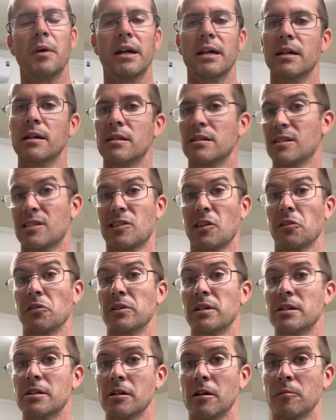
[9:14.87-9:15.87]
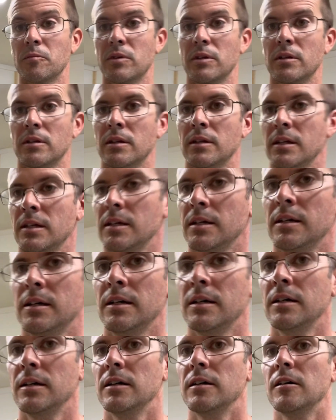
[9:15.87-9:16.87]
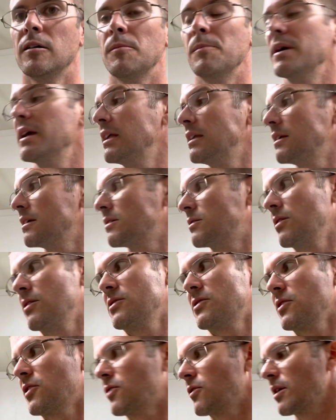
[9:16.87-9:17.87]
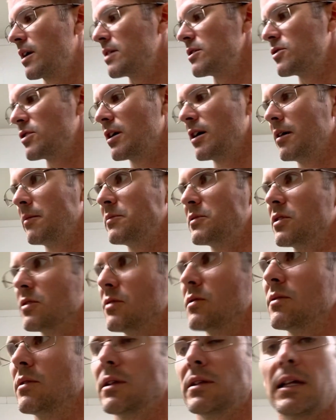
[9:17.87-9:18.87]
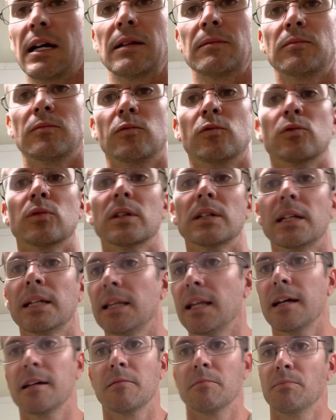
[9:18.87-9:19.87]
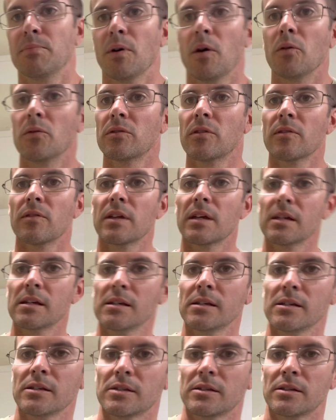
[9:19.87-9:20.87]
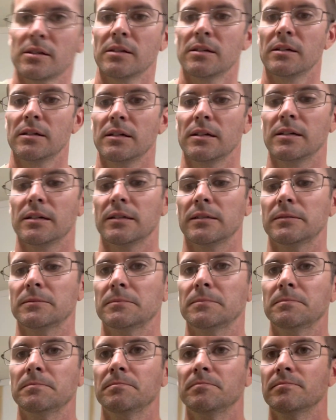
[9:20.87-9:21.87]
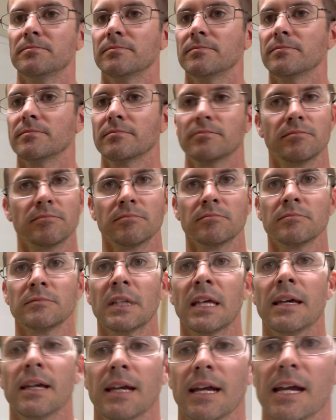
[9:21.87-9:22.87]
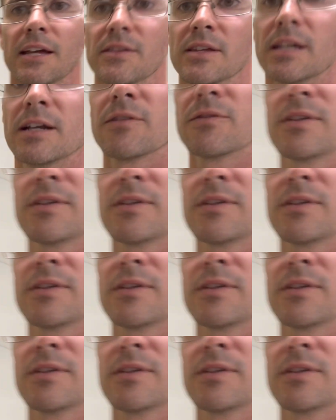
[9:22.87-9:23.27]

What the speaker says: head, it's 30 something. And it does a great job too. I really like both of these. And then I've